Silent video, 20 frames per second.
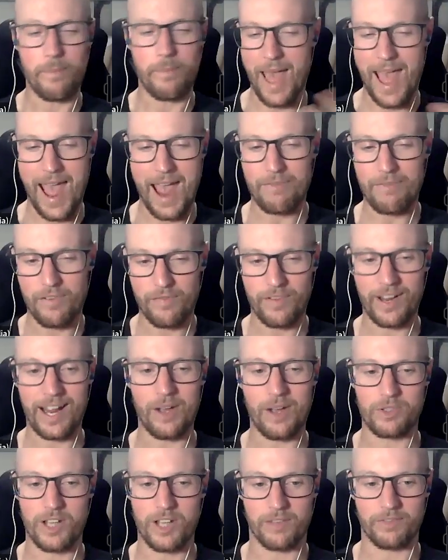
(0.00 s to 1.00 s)
But everything
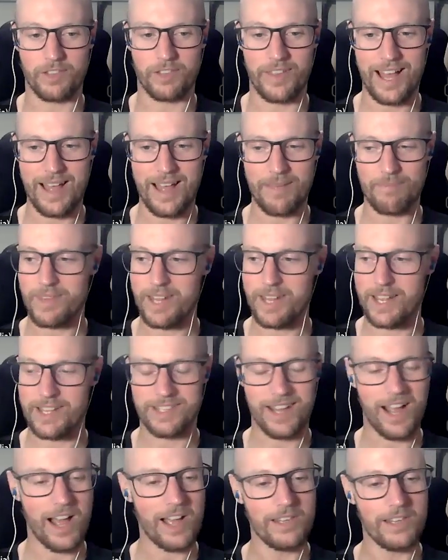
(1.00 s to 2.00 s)
else after that
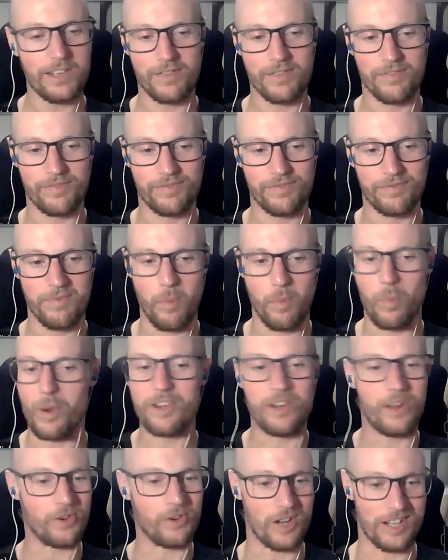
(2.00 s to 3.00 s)
is kind of
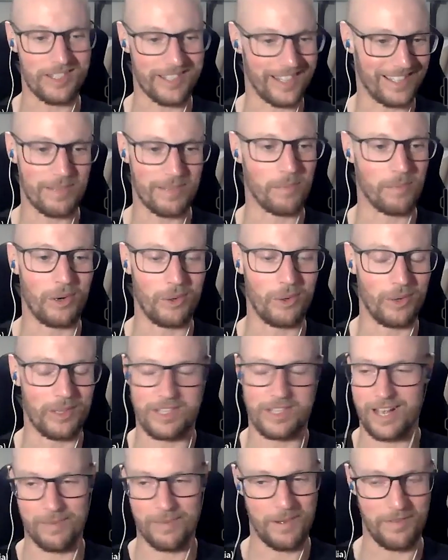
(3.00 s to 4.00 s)
window dressing, to borrow a
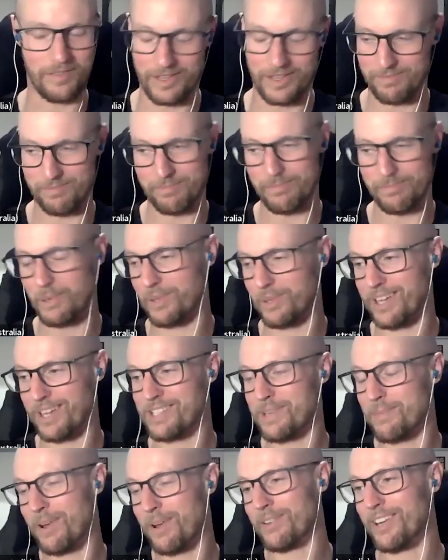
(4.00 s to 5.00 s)
term I've heard Bill
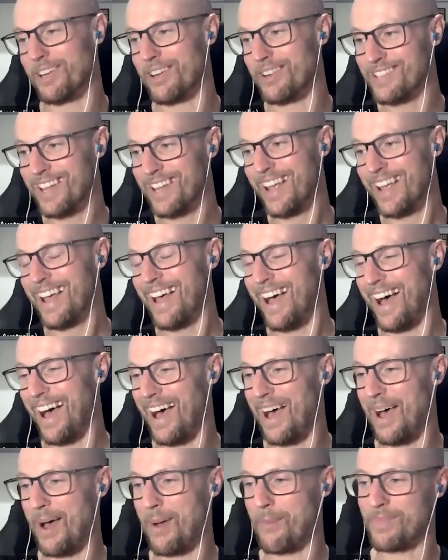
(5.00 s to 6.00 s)
Simone use.
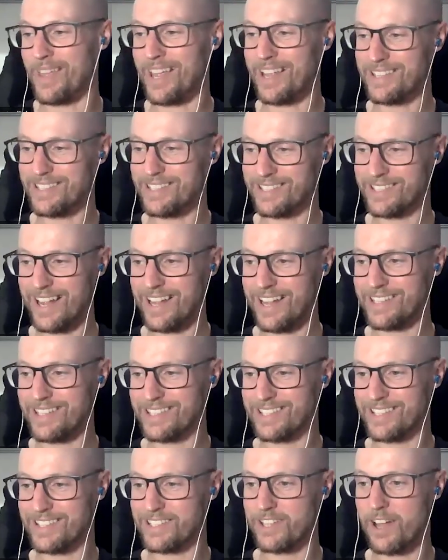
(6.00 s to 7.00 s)

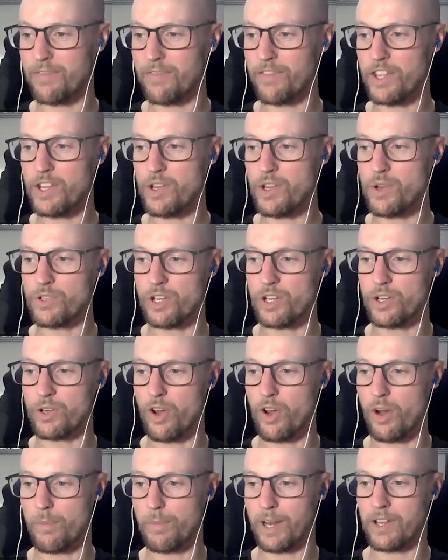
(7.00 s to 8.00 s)
It's stuff that you do
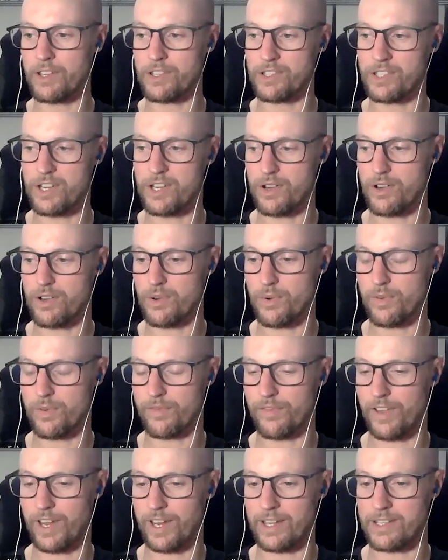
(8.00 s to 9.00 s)
not because you
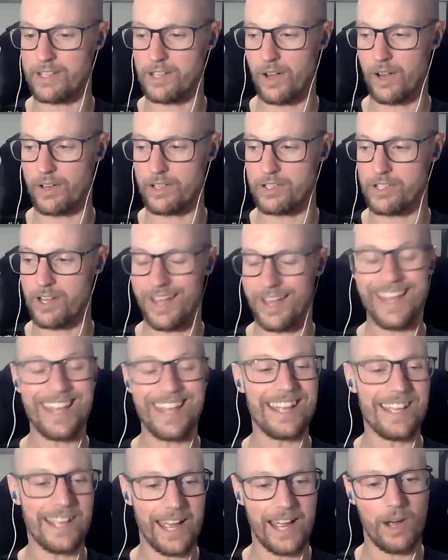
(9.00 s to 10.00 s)
think it's going to
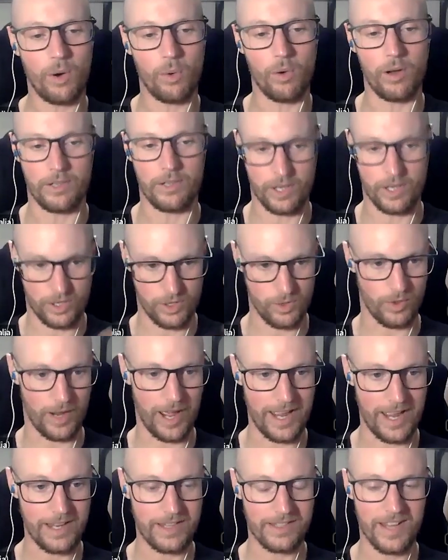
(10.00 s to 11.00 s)
eke out additional
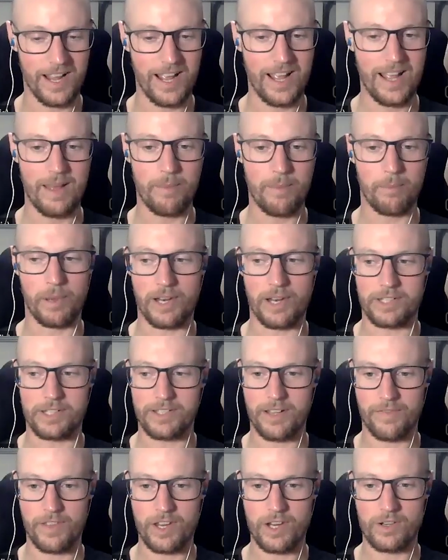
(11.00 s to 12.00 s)
gains, but it's
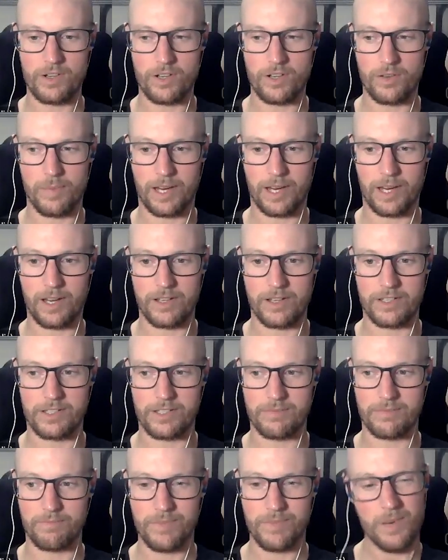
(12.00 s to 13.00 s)
stuff that you do
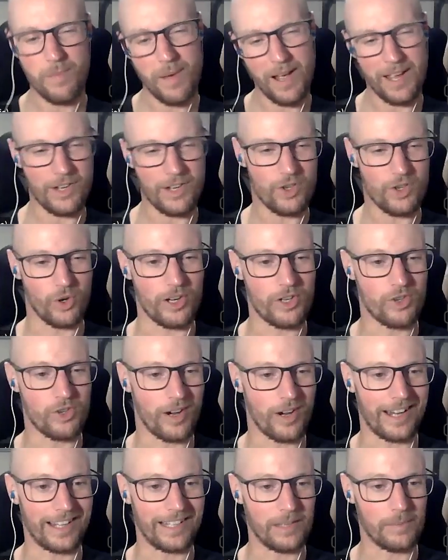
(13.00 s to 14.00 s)
because you might enjoy
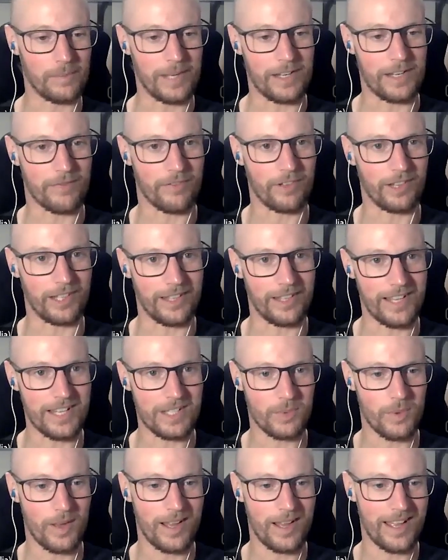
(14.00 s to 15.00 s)
training a little bit differently
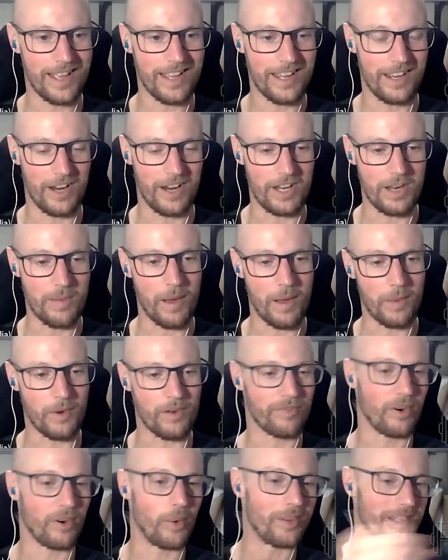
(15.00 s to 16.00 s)
this way. You might
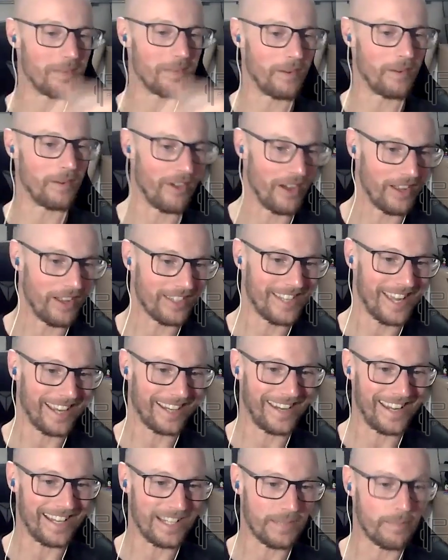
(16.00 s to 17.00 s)
want to throw in some advanced
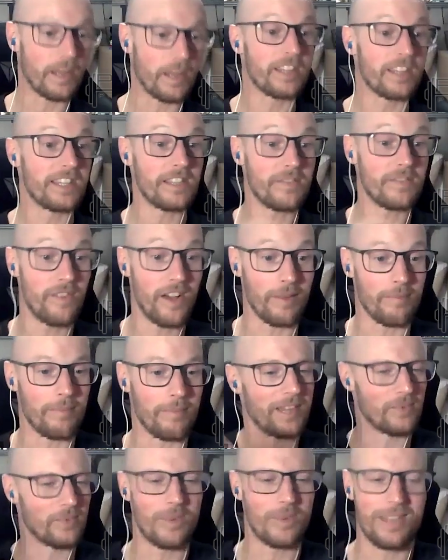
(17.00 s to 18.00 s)
techniques because it's fun,
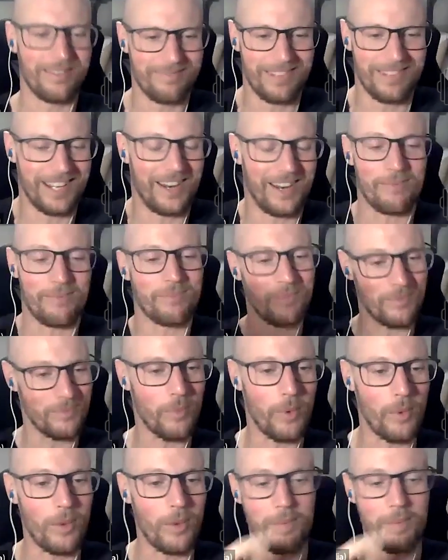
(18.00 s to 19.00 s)
because we
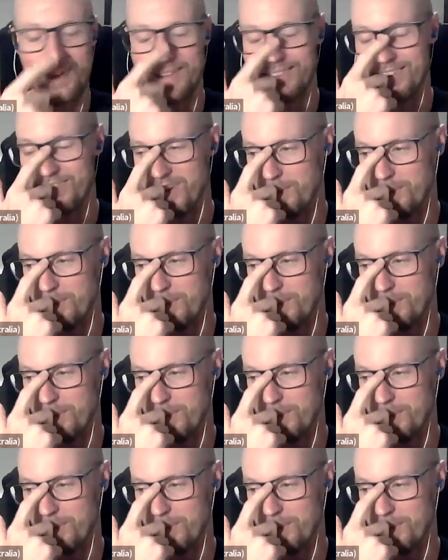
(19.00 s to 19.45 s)
want to be in the